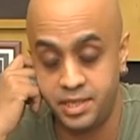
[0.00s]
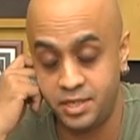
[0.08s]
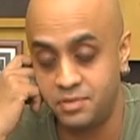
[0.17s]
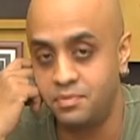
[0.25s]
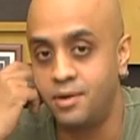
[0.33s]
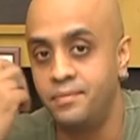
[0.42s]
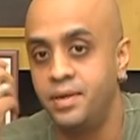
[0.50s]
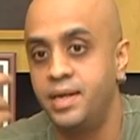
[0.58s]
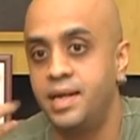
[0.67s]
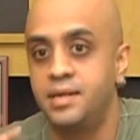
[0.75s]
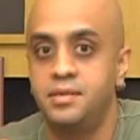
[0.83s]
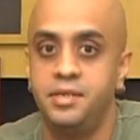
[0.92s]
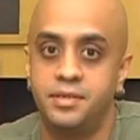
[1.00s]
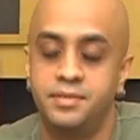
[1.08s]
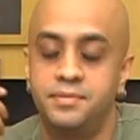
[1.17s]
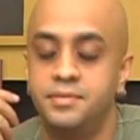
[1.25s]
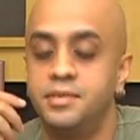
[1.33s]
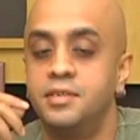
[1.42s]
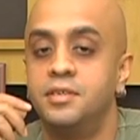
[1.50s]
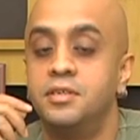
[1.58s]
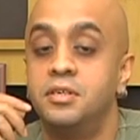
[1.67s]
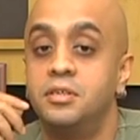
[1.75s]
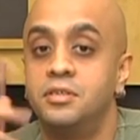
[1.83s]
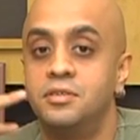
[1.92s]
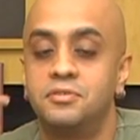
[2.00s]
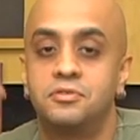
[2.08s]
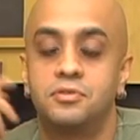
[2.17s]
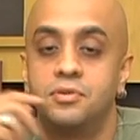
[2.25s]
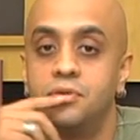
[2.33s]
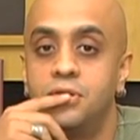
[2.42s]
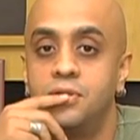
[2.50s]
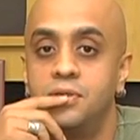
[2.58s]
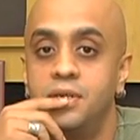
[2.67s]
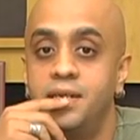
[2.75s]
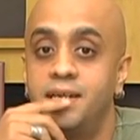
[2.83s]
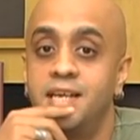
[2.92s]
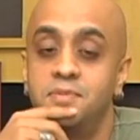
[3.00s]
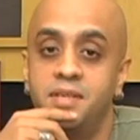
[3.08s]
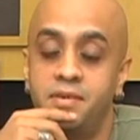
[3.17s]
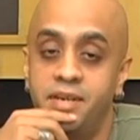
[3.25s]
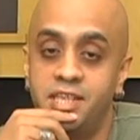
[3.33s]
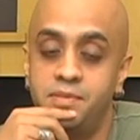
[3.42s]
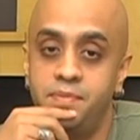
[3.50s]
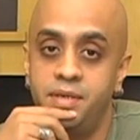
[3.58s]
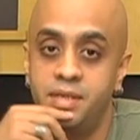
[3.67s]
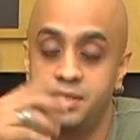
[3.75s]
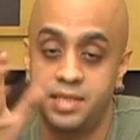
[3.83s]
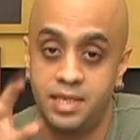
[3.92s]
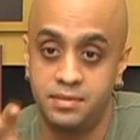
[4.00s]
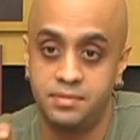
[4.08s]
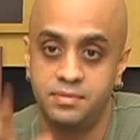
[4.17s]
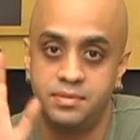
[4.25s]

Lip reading: then to Bombay and here. So it has been a great experience, and